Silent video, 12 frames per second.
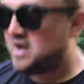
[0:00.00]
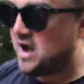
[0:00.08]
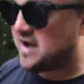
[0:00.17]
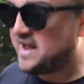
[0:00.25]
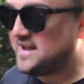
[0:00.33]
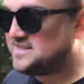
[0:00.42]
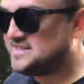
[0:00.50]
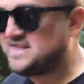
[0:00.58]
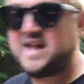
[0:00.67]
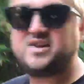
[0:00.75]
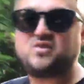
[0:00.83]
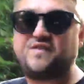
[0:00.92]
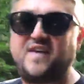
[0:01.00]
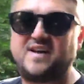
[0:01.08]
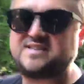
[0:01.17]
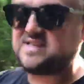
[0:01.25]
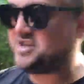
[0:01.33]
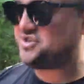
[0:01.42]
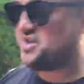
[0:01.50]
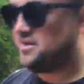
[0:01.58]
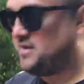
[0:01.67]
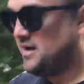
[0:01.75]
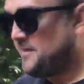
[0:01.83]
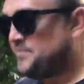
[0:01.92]
Okay, today's your first session
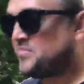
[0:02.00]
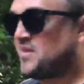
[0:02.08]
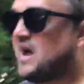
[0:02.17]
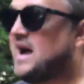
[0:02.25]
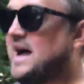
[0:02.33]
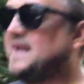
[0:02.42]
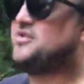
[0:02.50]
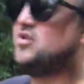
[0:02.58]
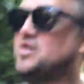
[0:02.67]
and you're going